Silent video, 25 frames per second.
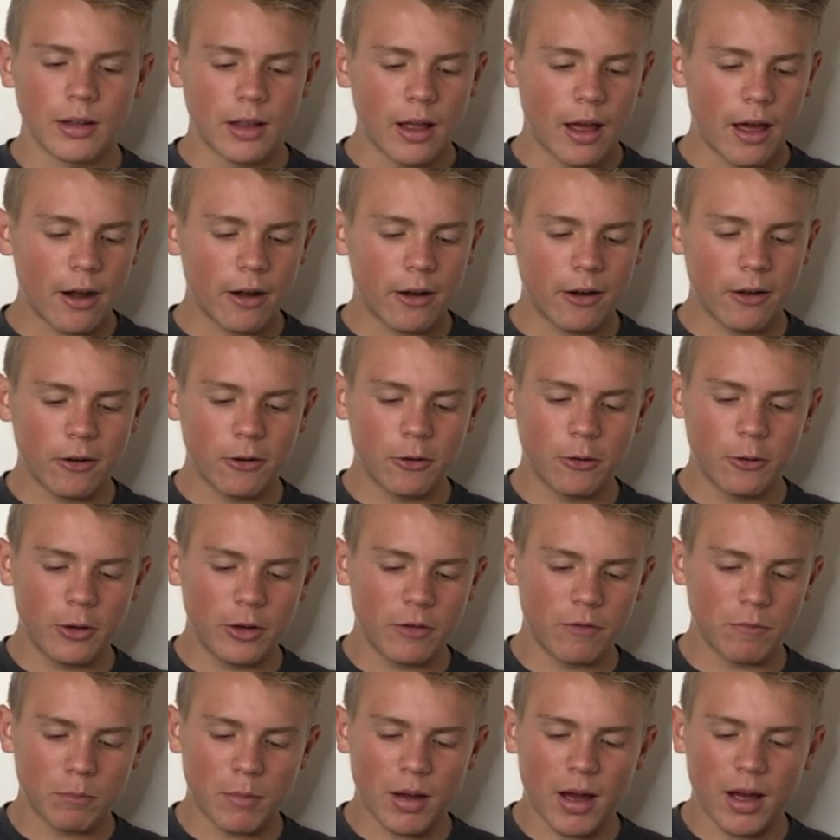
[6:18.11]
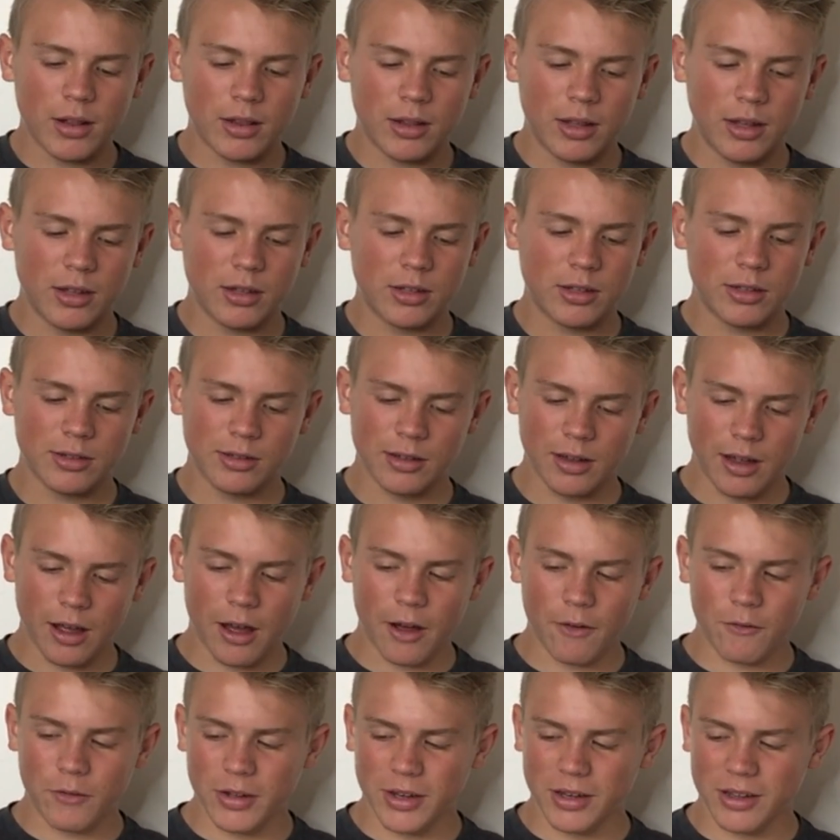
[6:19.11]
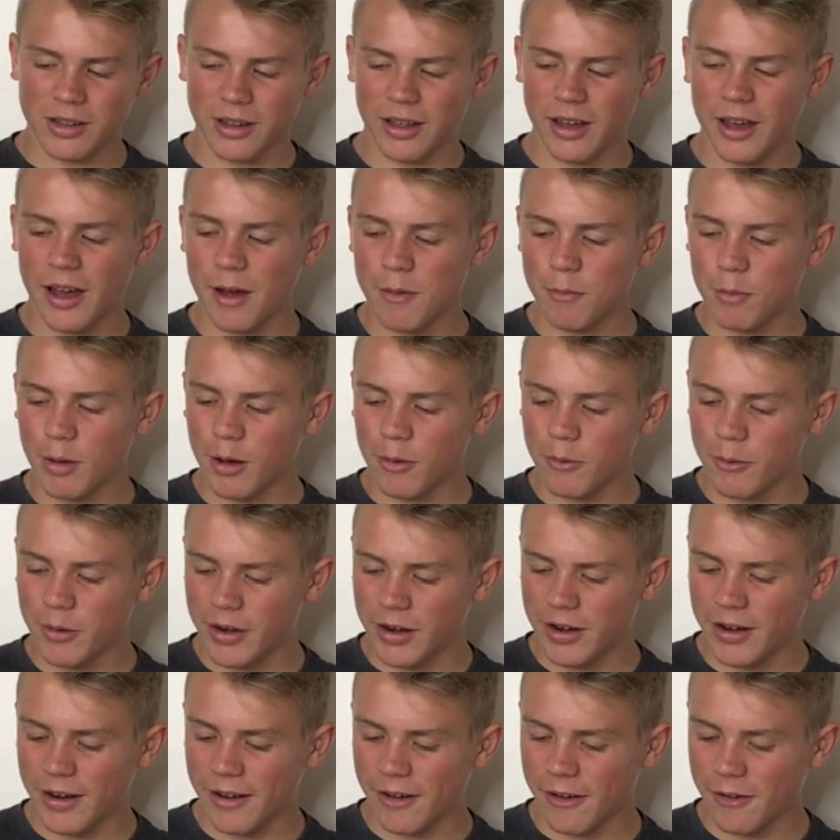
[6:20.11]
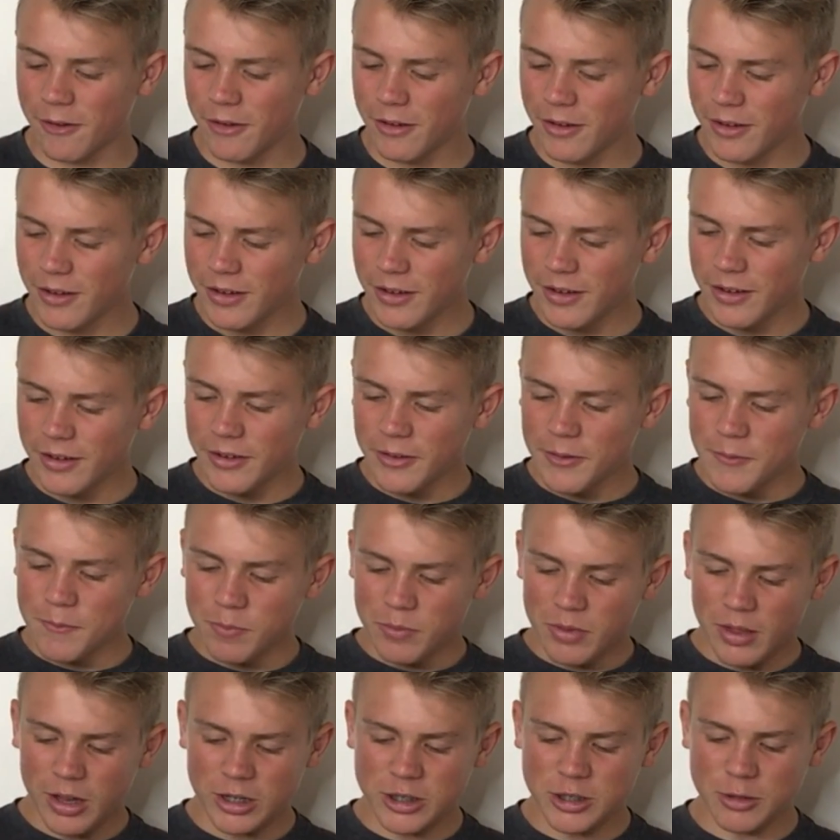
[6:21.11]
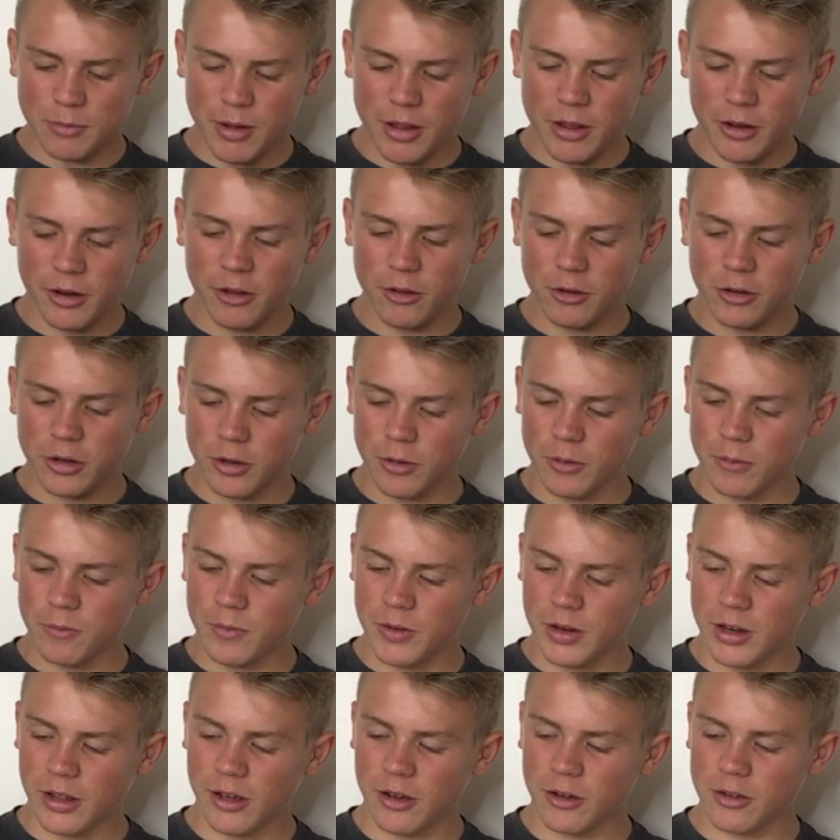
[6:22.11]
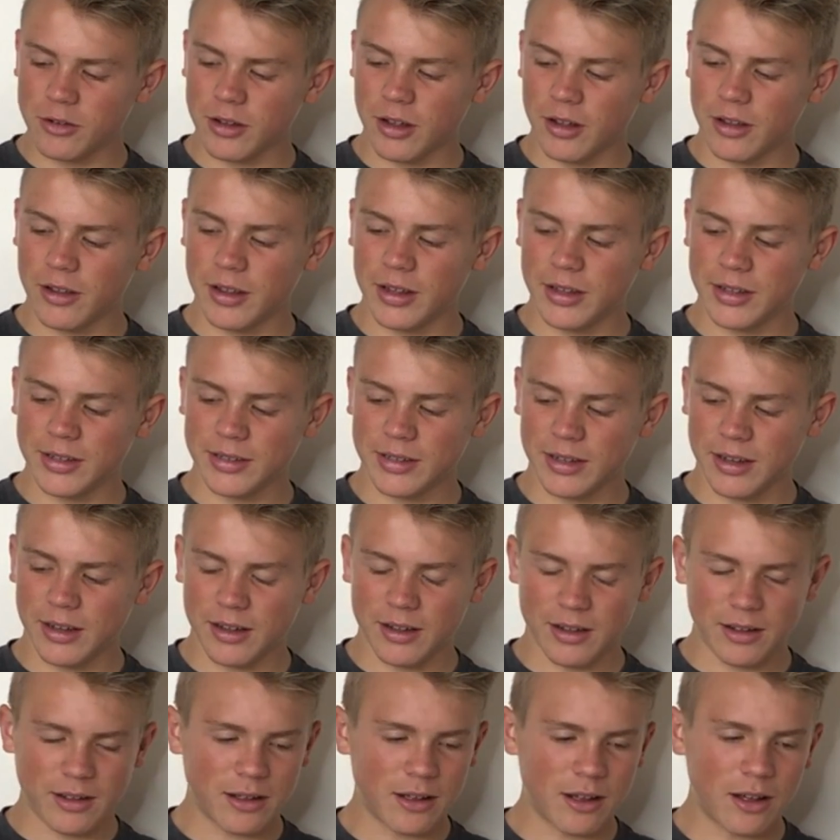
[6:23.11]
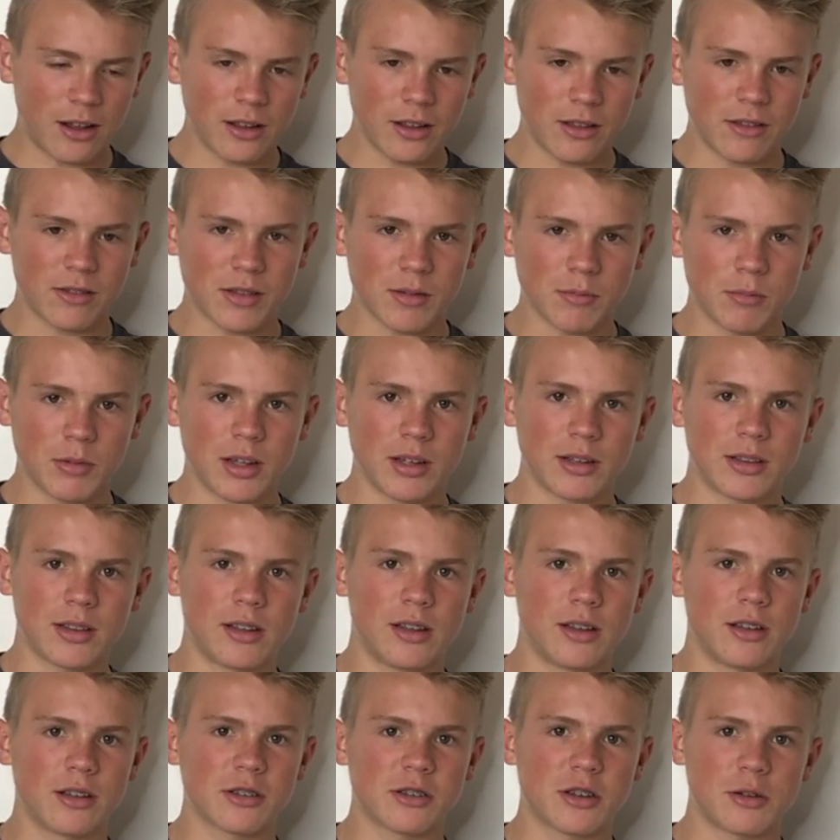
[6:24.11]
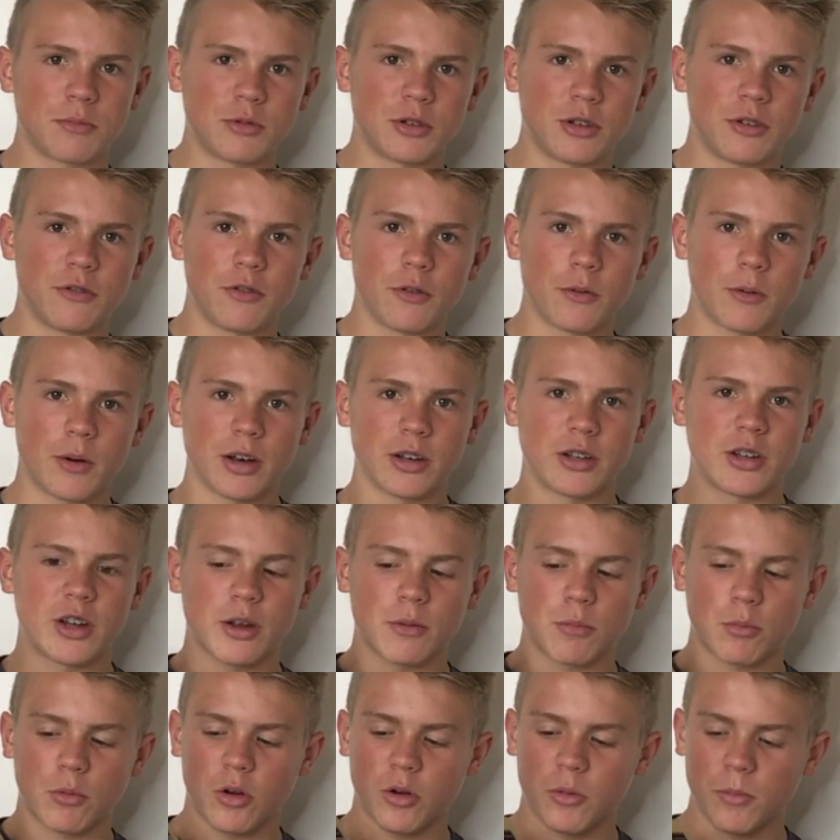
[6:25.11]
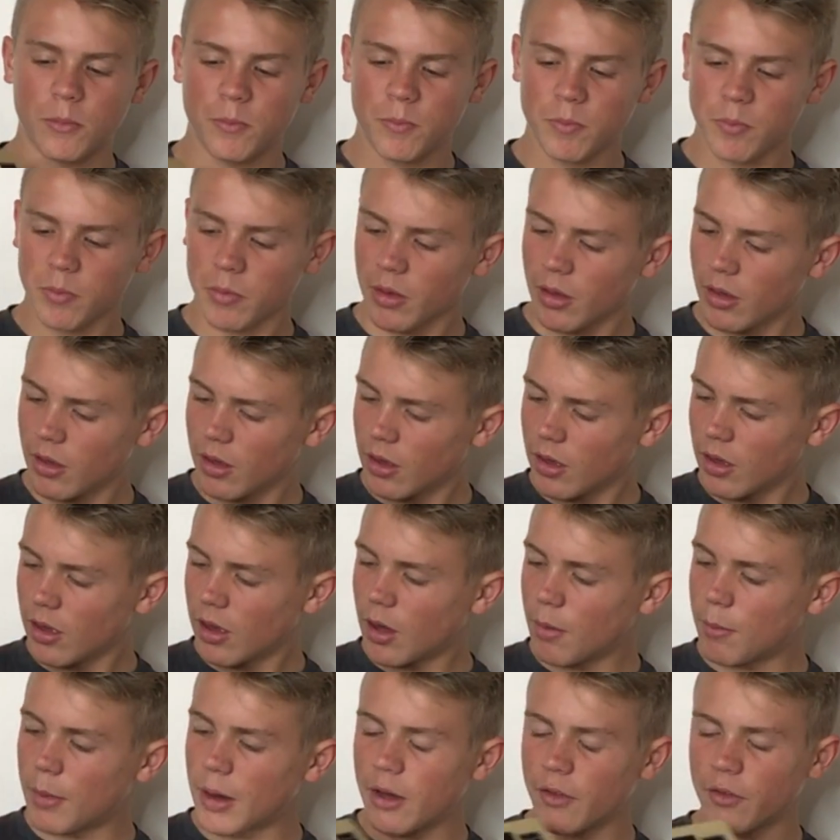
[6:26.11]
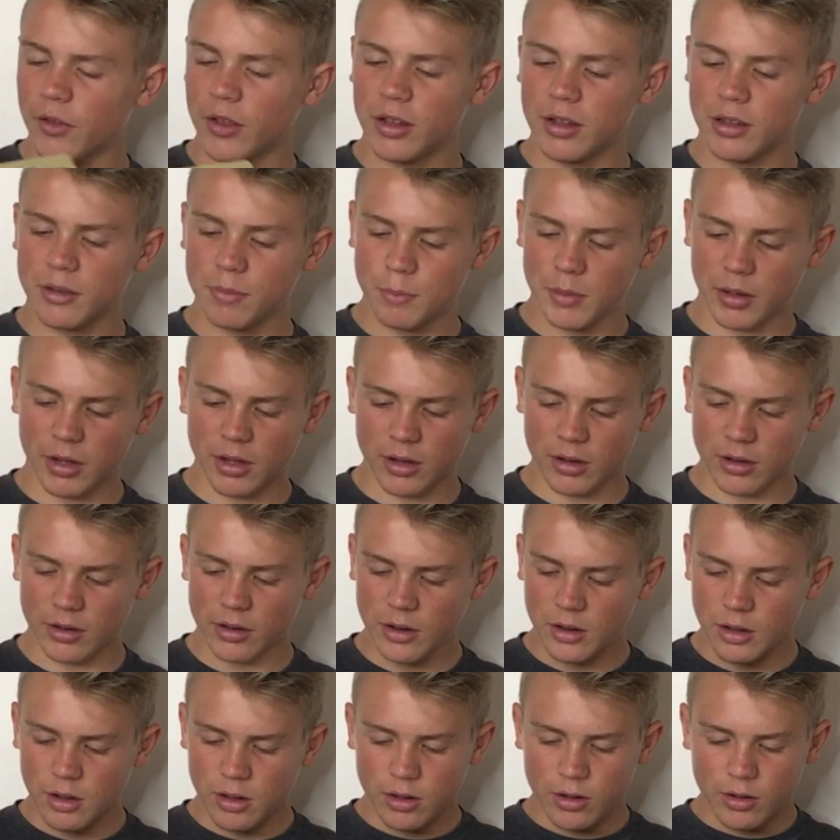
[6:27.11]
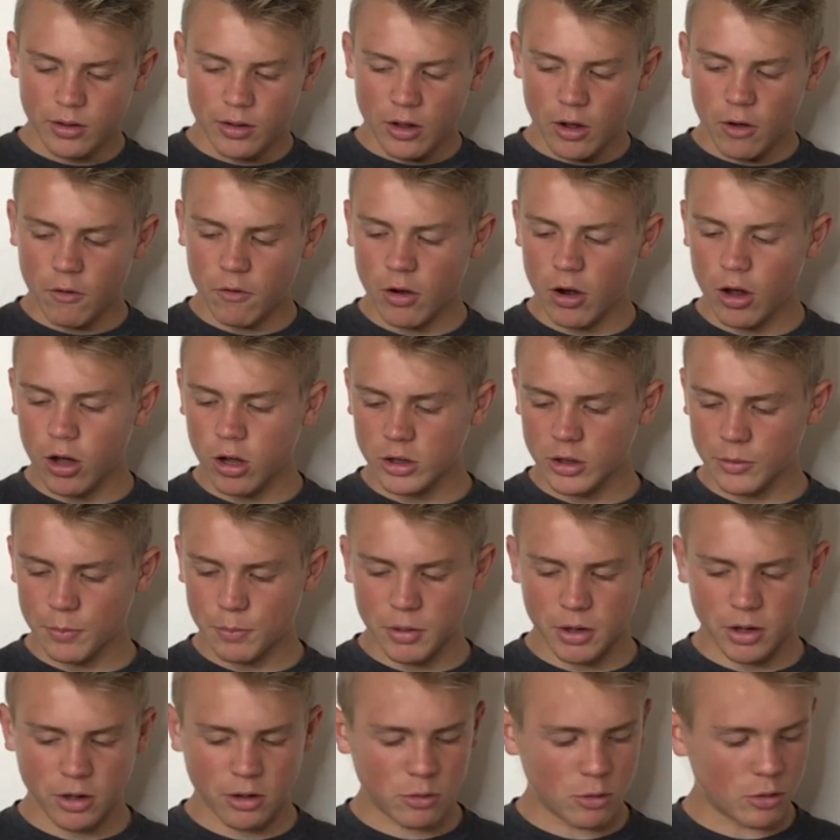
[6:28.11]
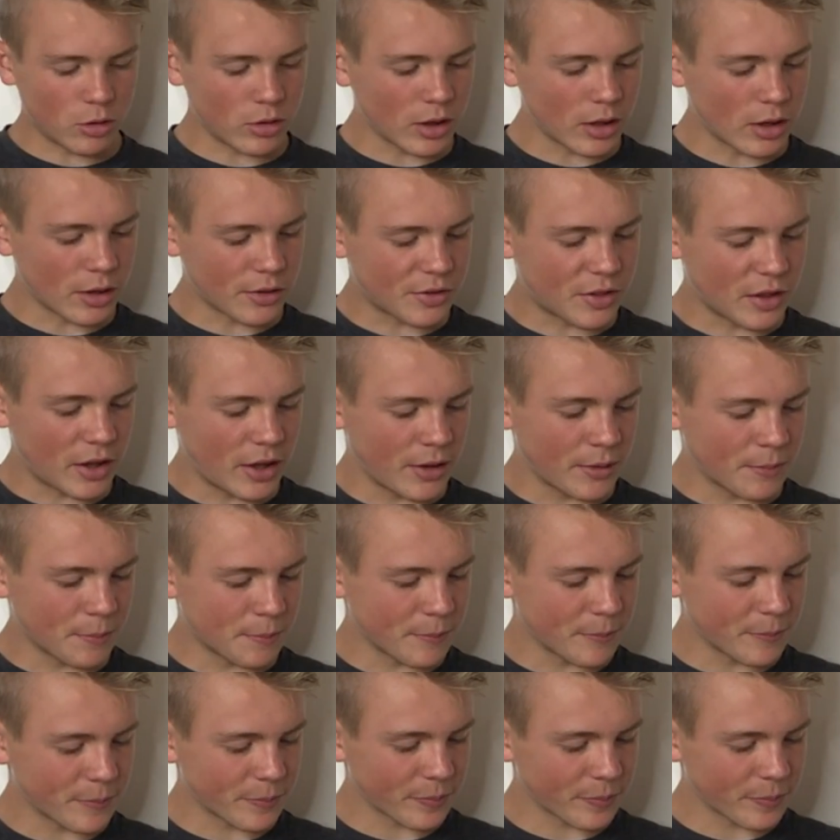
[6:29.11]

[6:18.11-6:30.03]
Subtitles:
I don't know who even bought these. Obviously, I bought one now. There's some other YouTube videos on this. I'll leave some links in the description if you want to check more about this. But overall, it's a pretty cool little thing.